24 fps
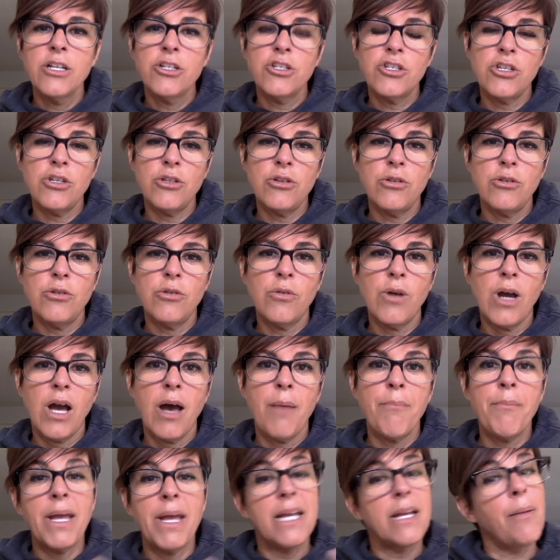to
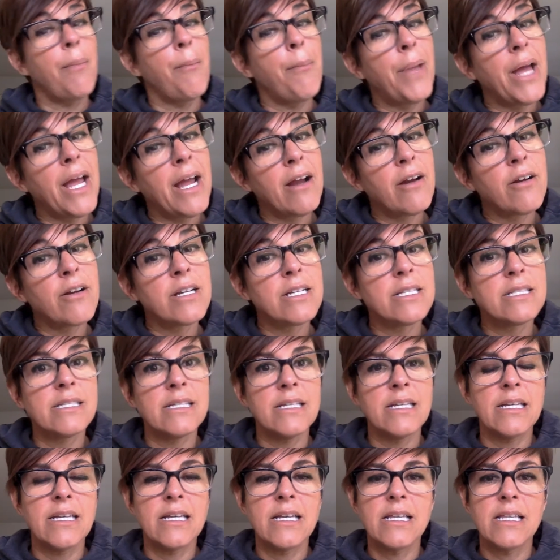make
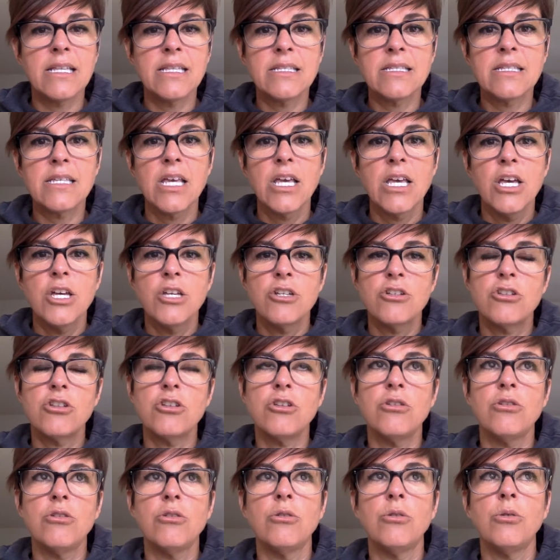comparisons,
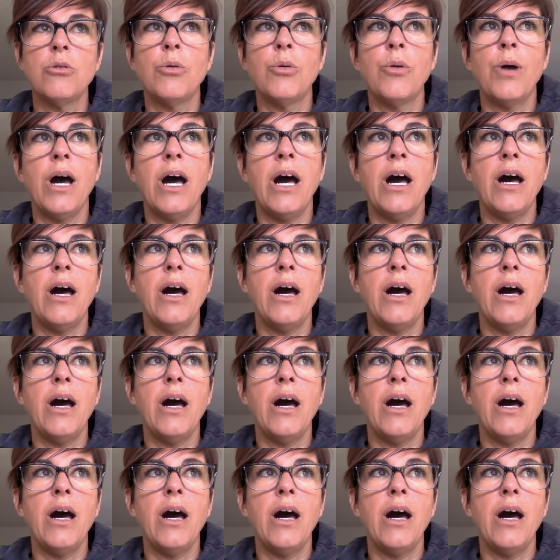to